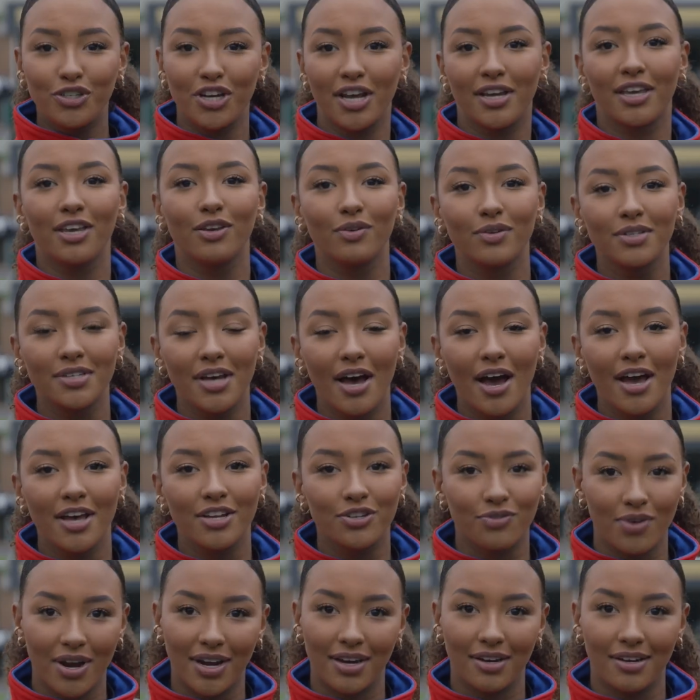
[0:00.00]
checking your
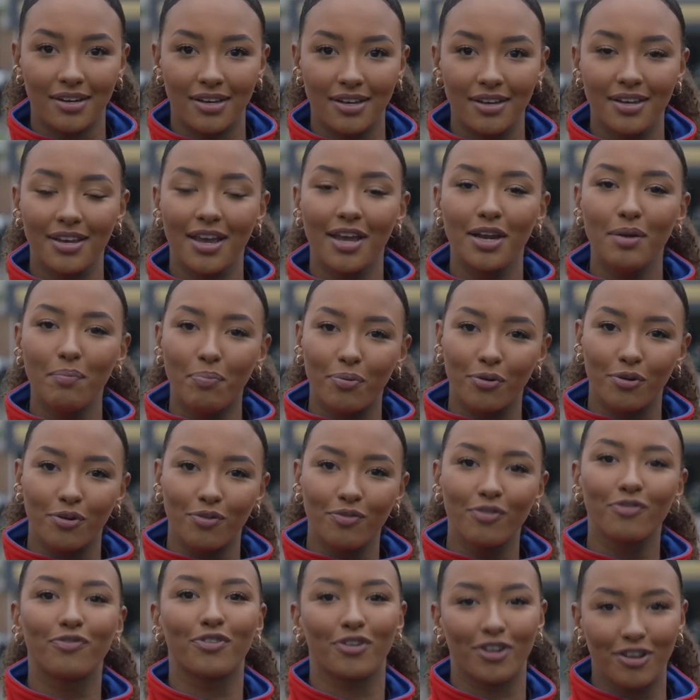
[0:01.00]
tyres regularly can improve
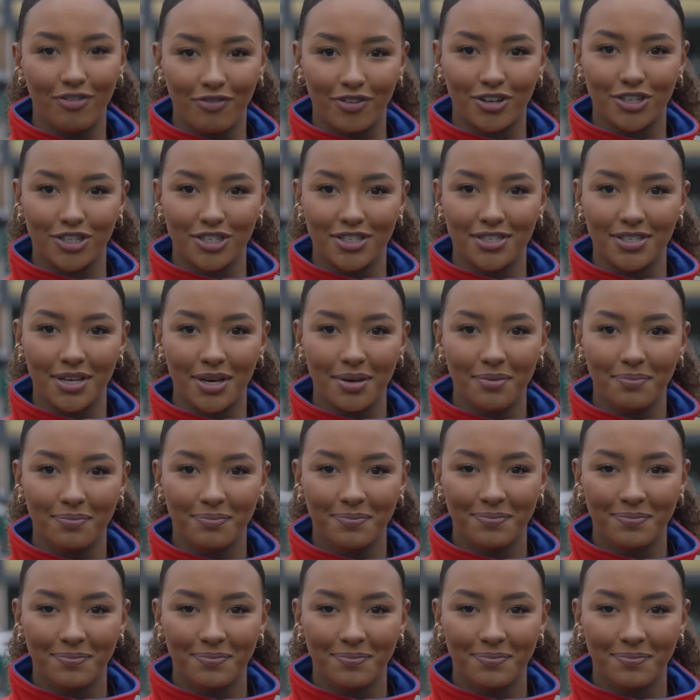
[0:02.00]
fuel efficiency.